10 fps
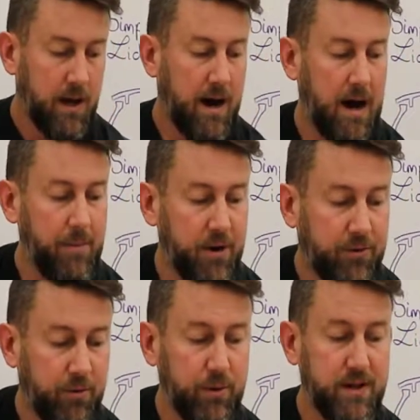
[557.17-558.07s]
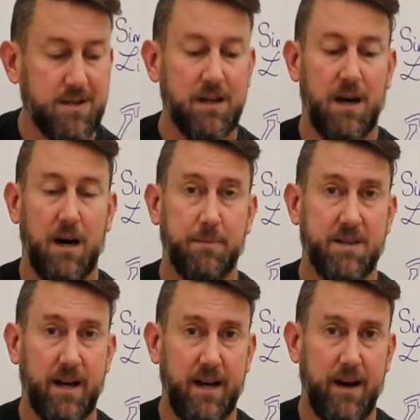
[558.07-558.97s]
I'm going to throw this
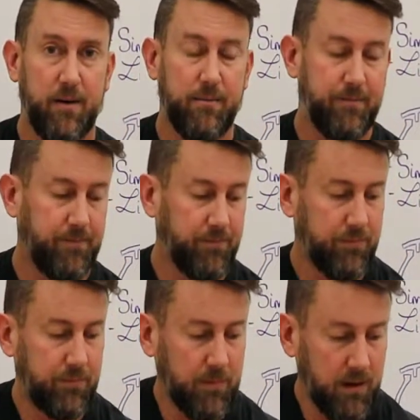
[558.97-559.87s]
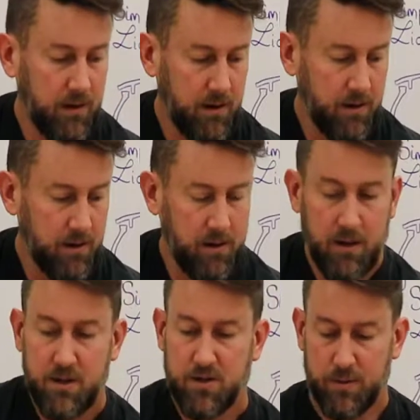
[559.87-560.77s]
upside down.
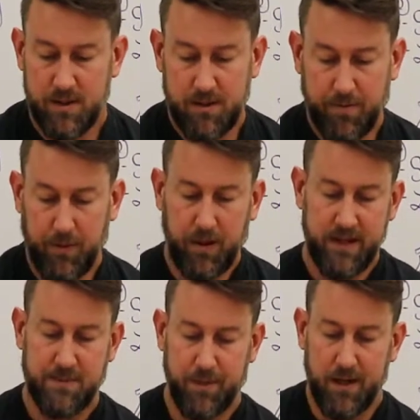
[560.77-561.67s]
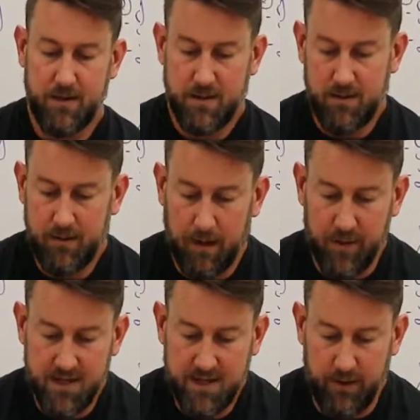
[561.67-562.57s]
So as this clay spins, I'm
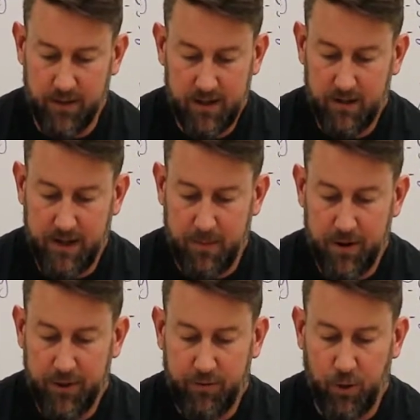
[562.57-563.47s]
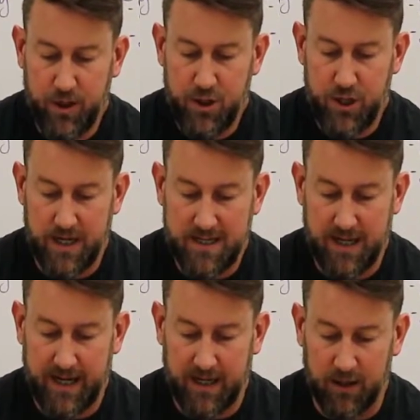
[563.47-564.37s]
going to center it and I'm going to throw it just
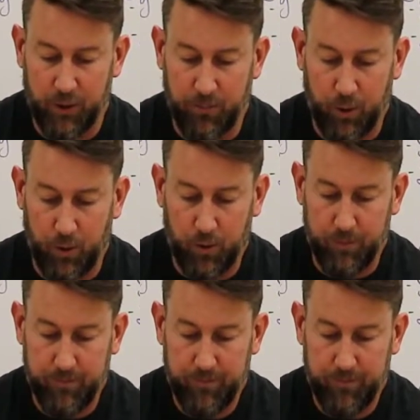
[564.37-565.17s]
like a little bowl.